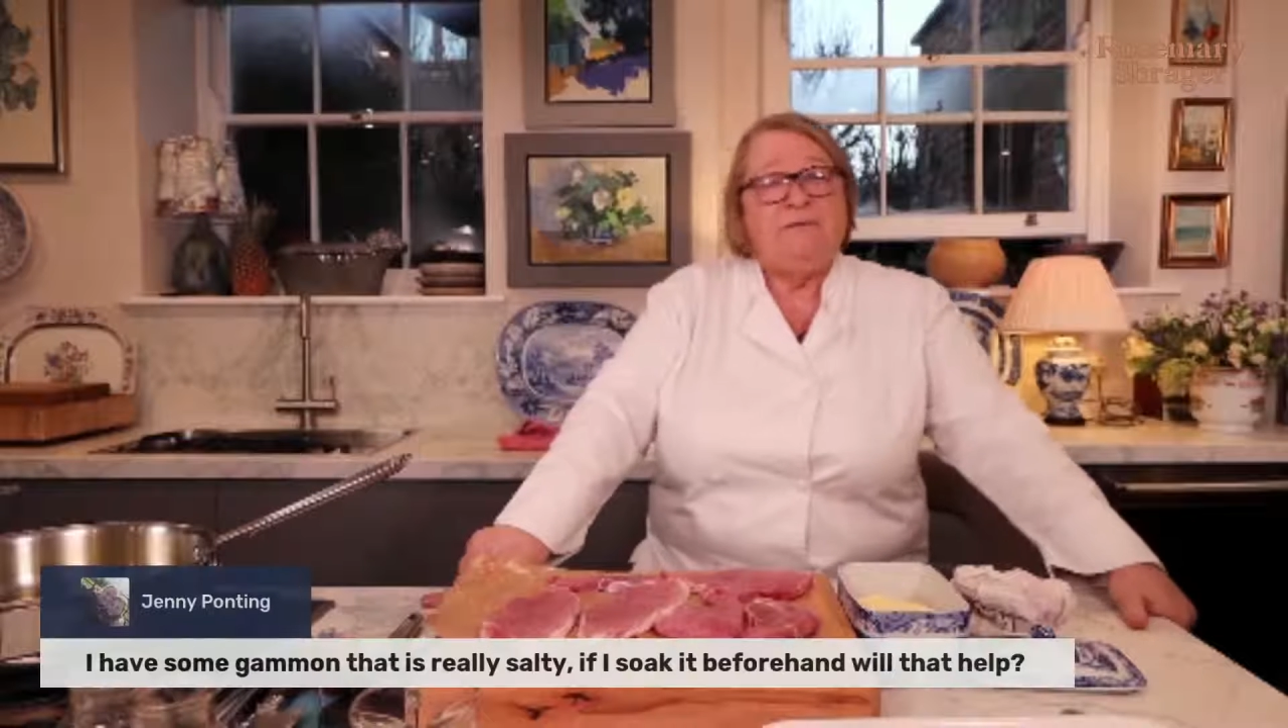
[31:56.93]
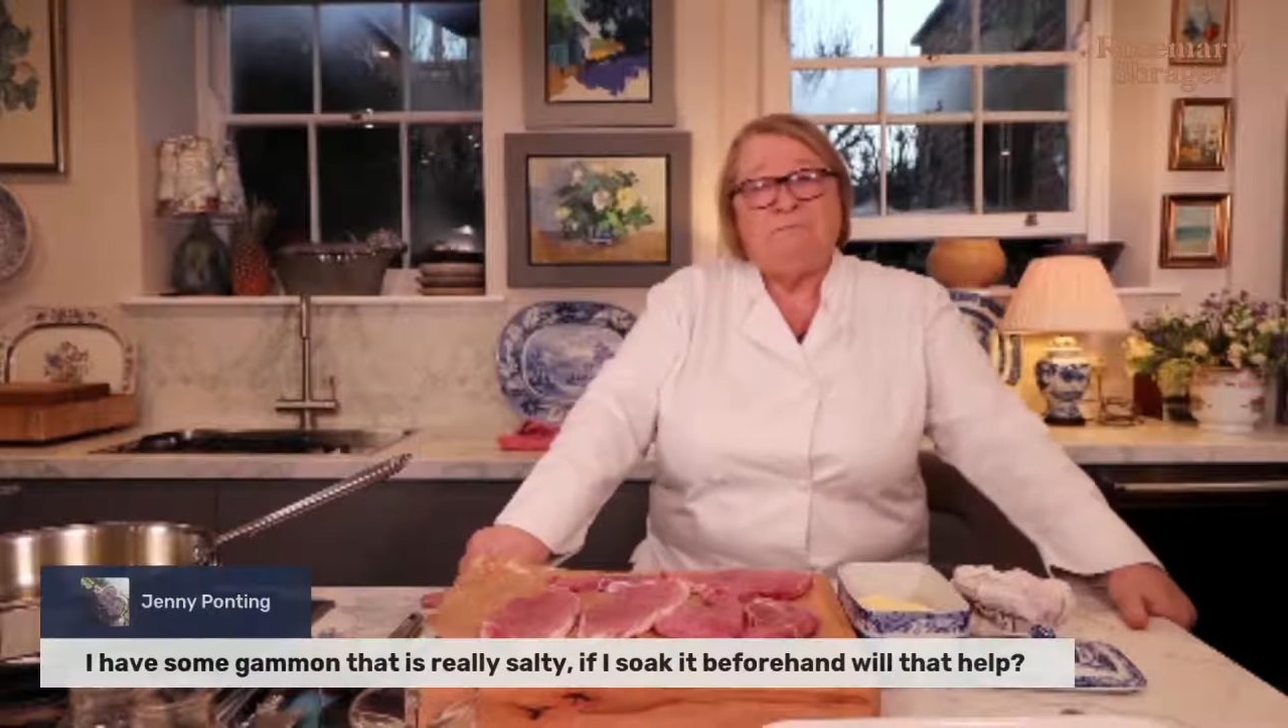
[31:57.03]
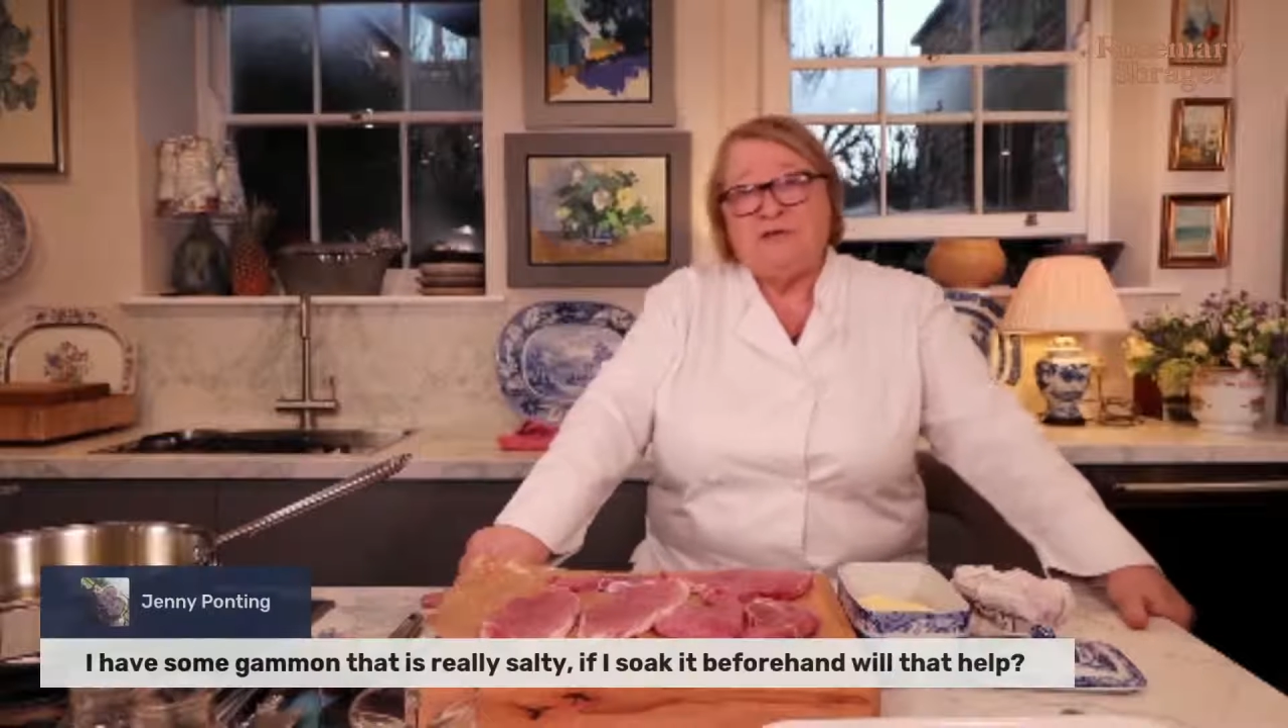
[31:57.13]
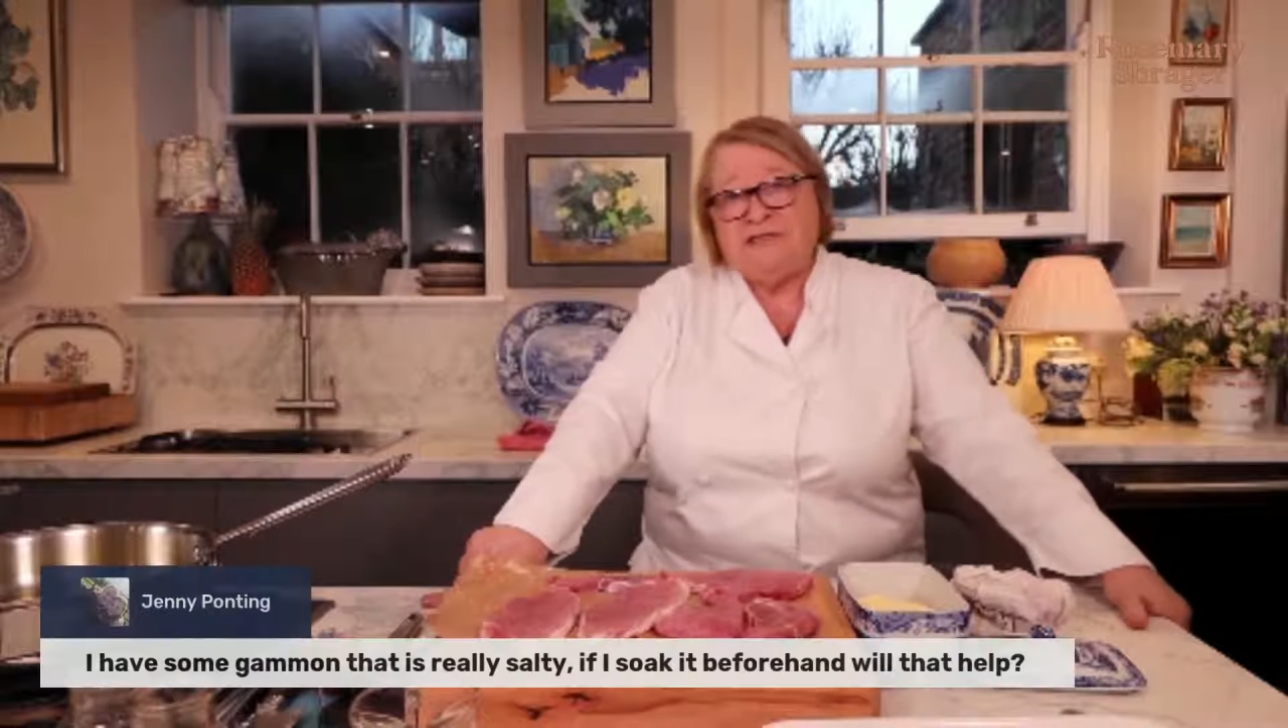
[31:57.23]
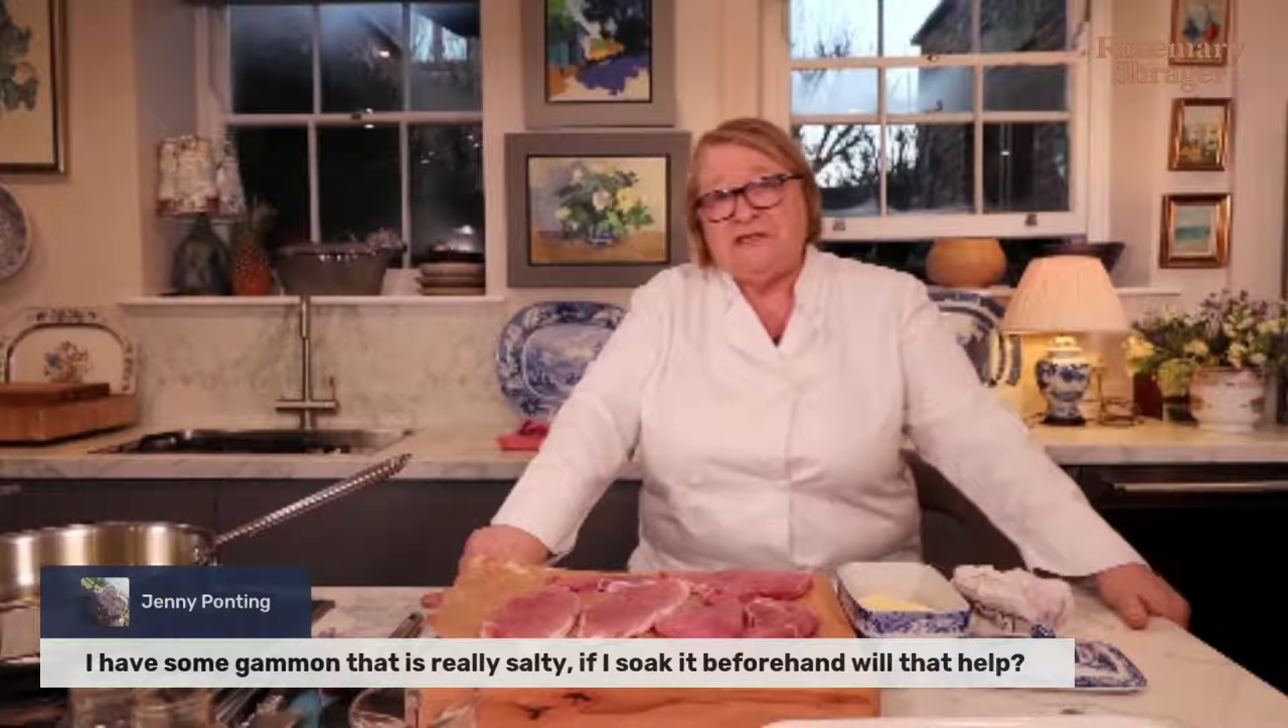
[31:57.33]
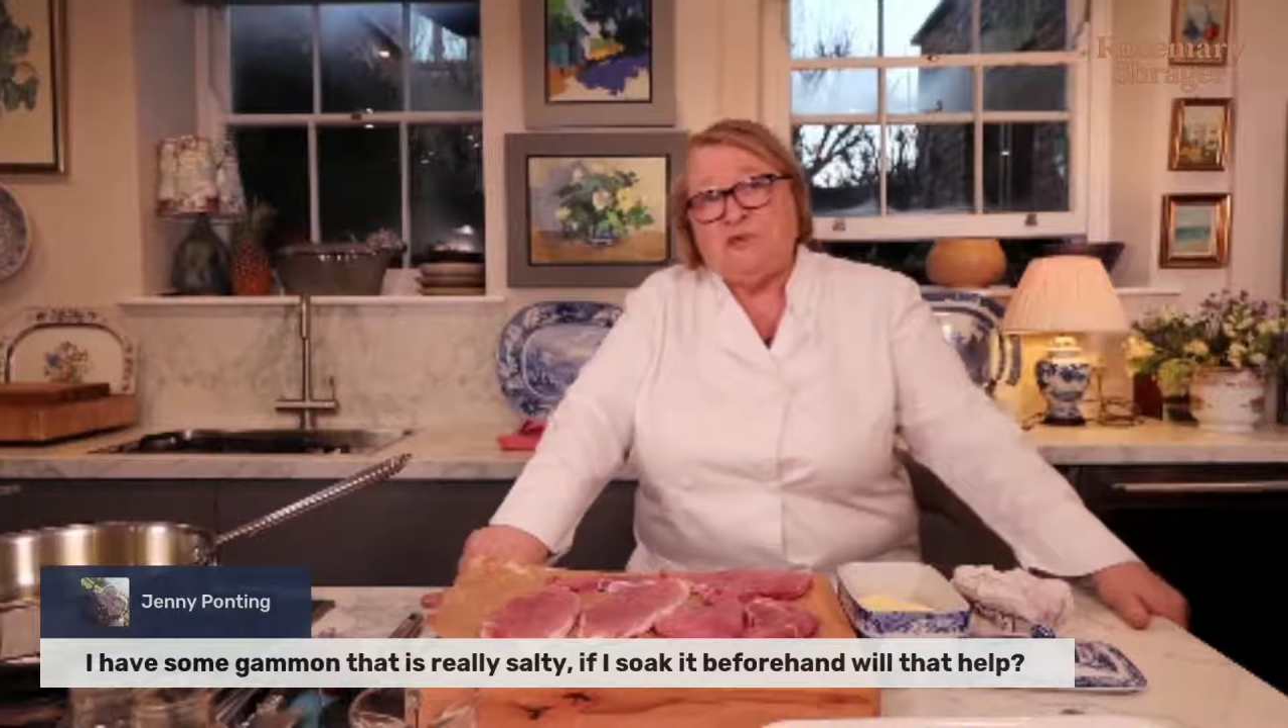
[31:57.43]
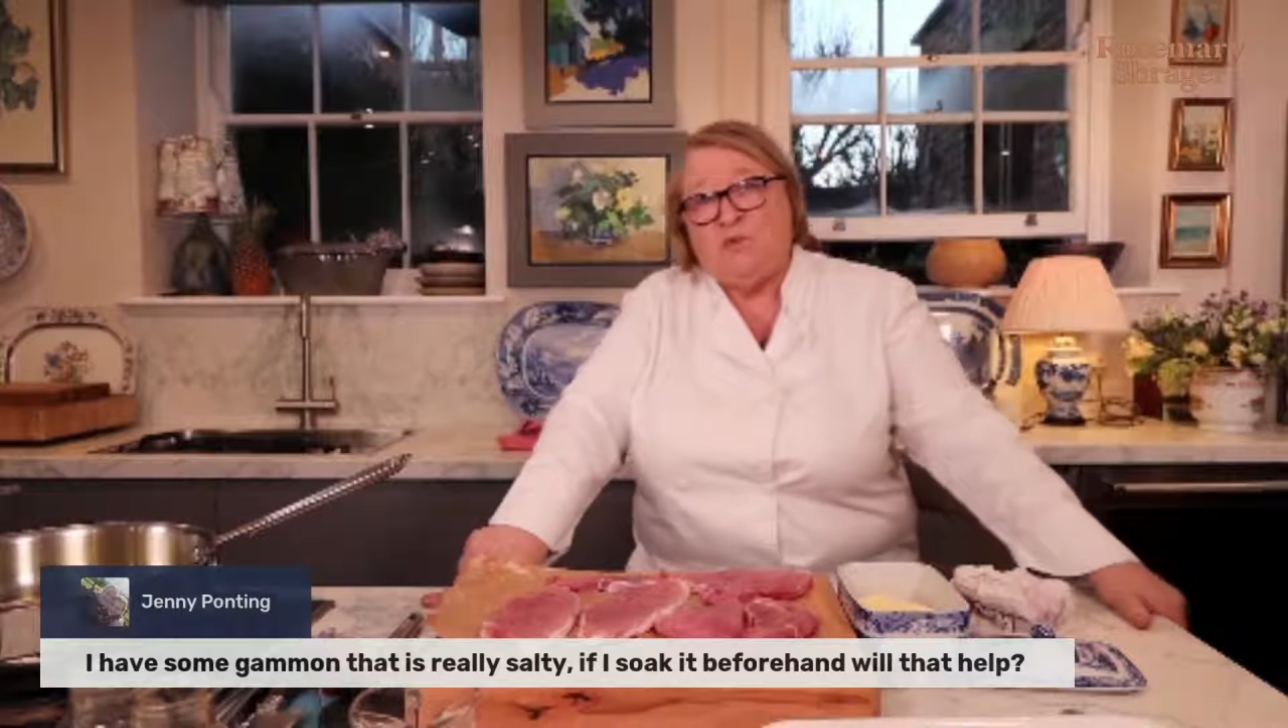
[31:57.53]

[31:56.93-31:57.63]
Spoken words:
put it into